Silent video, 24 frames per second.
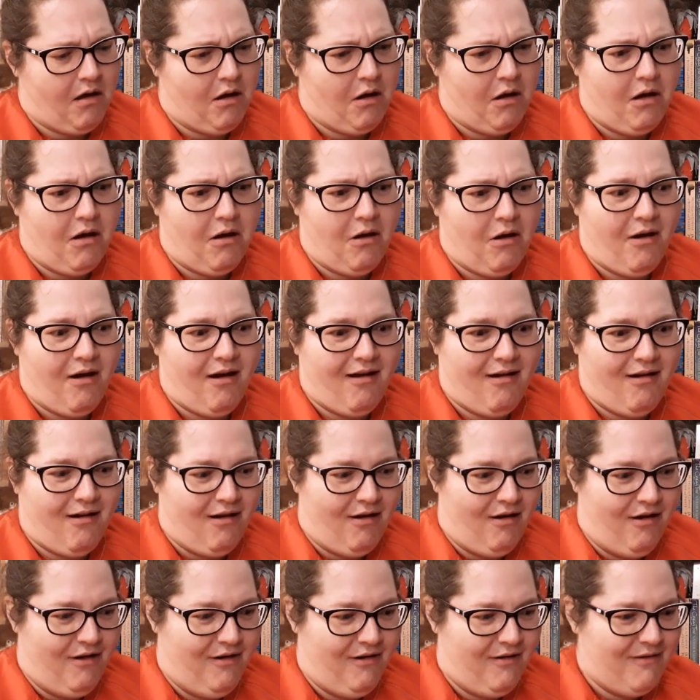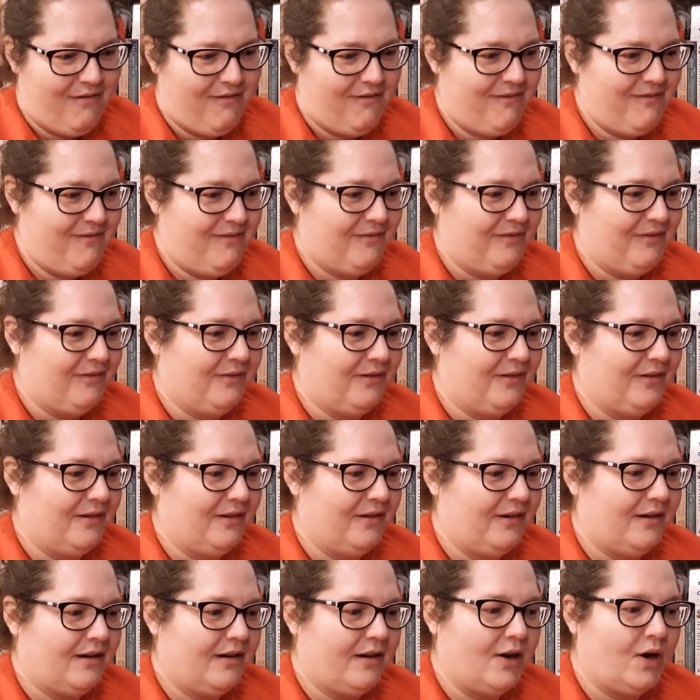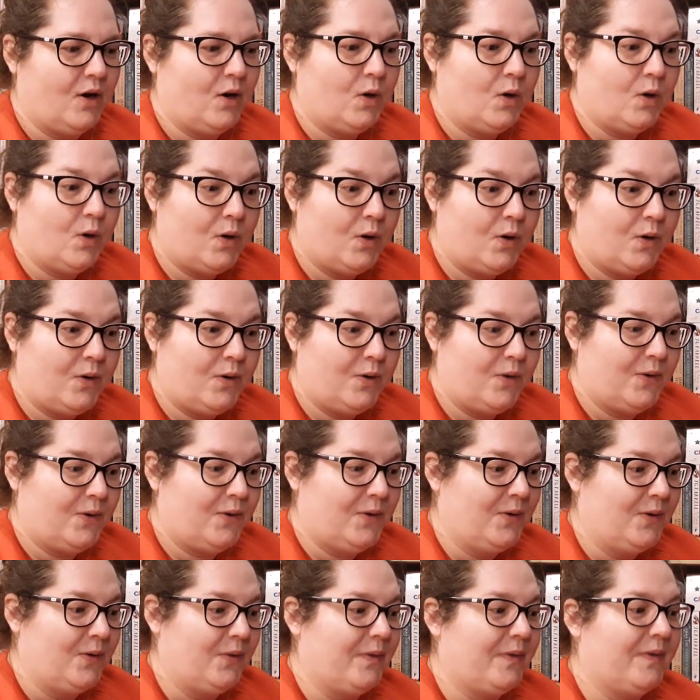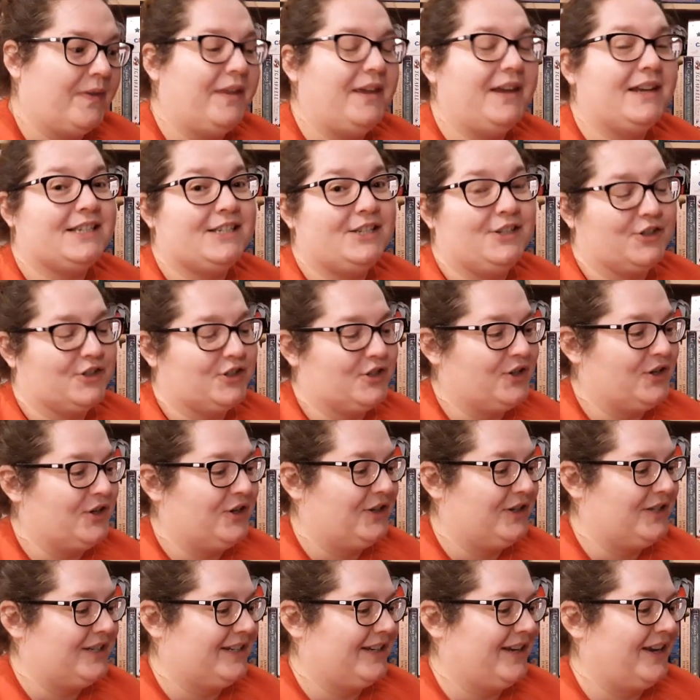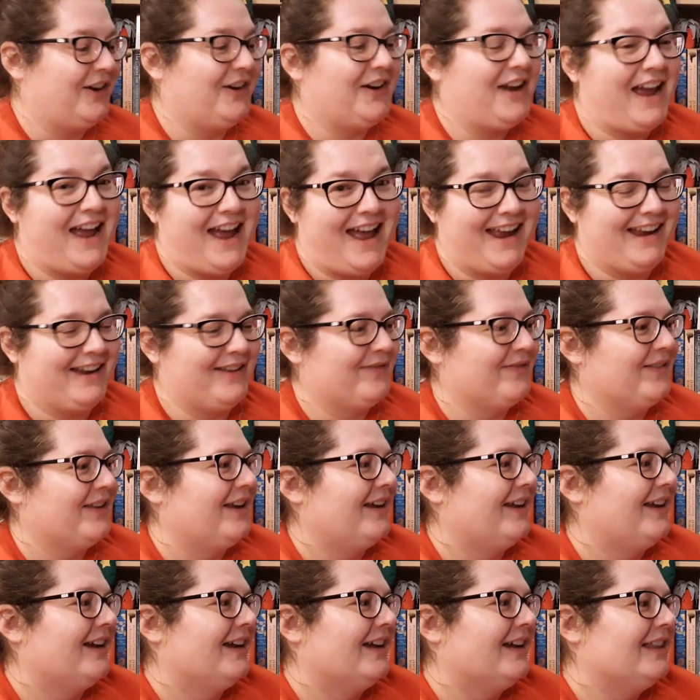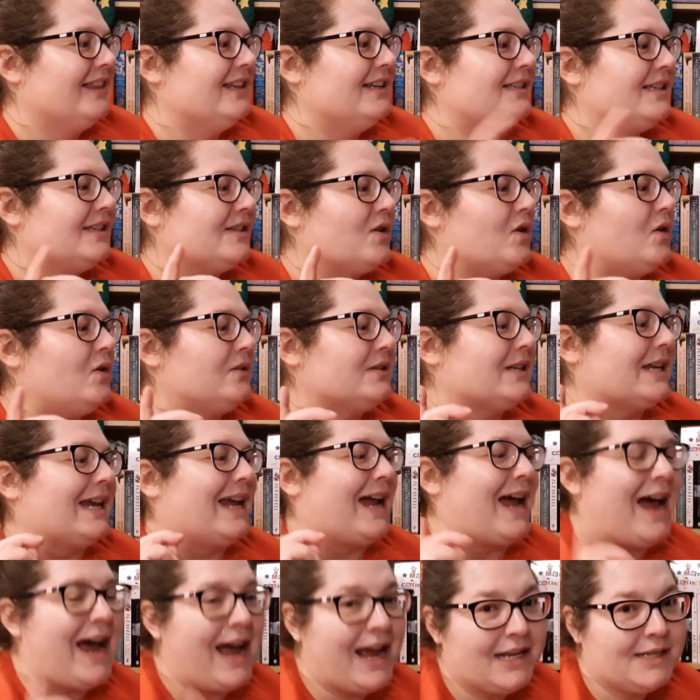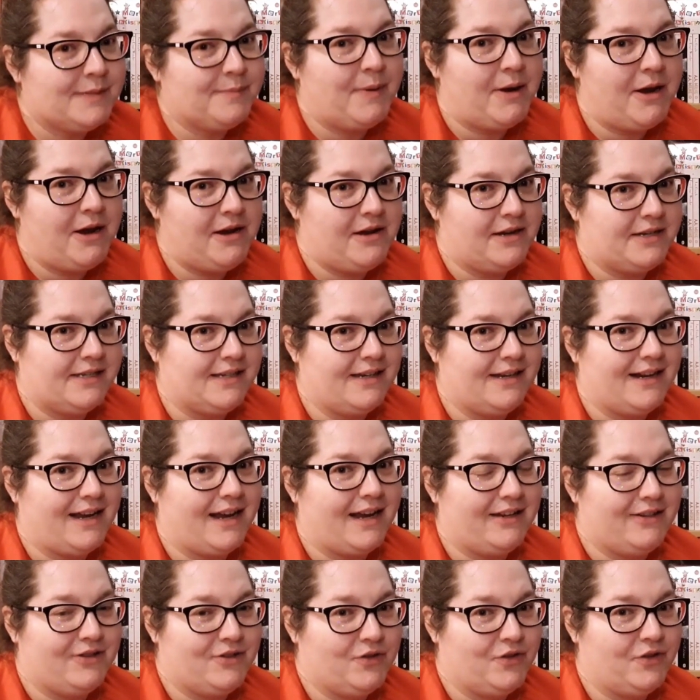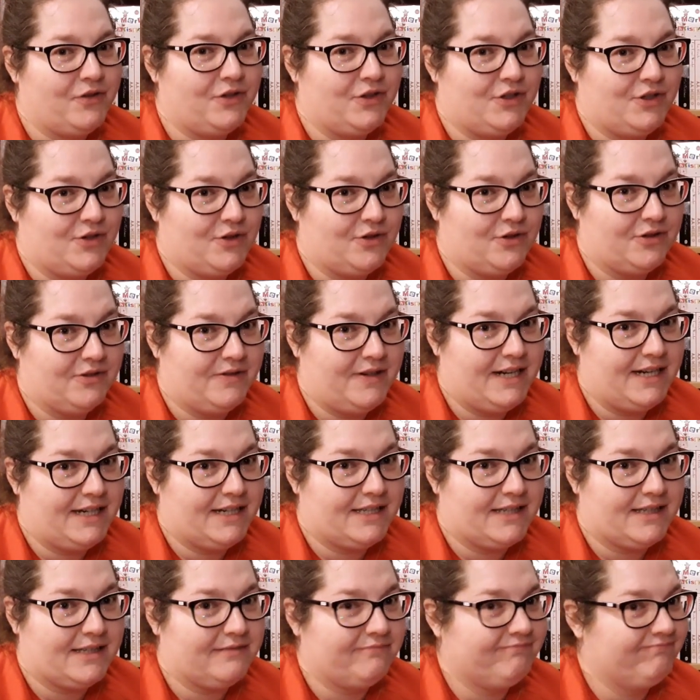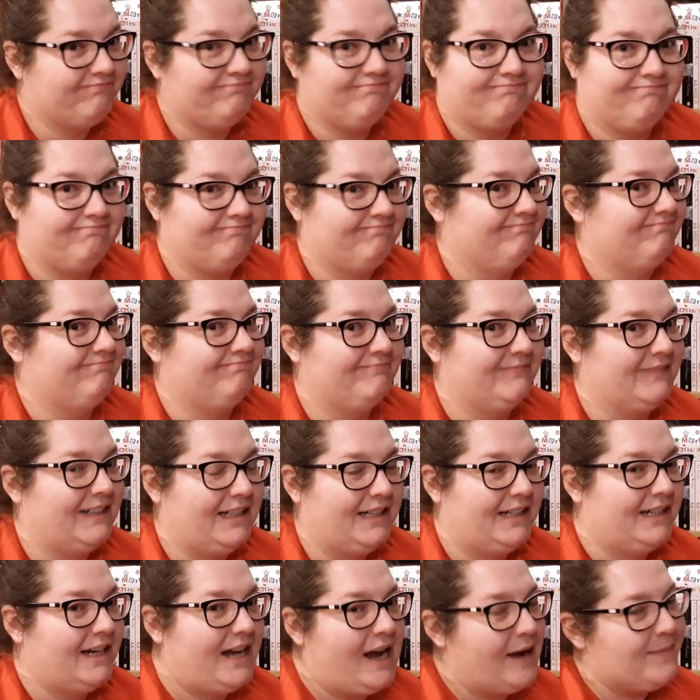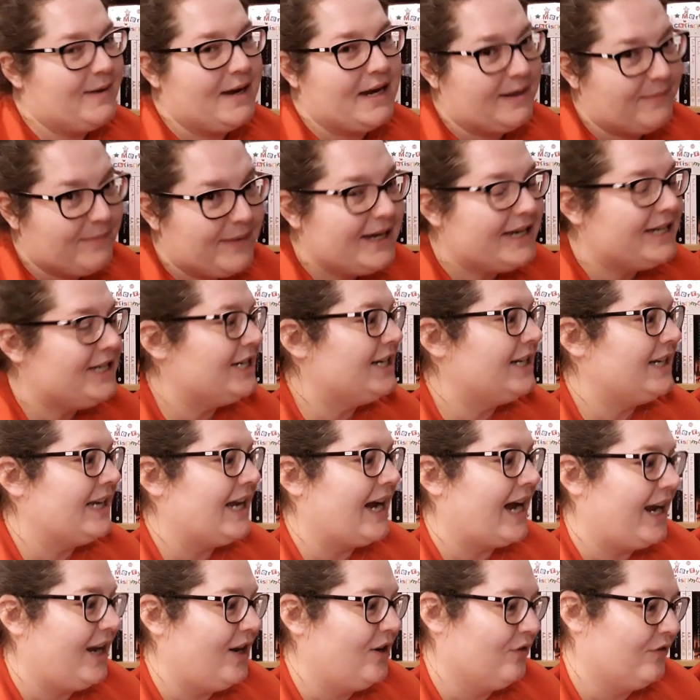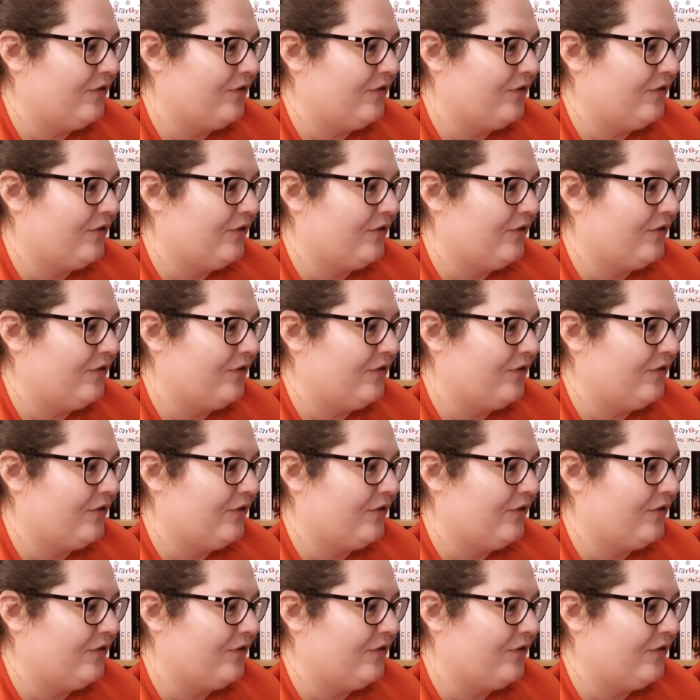Oh, oh, this looks good. Okay. This is called Cat Person and Other Stories. I mean, immediately, I love that.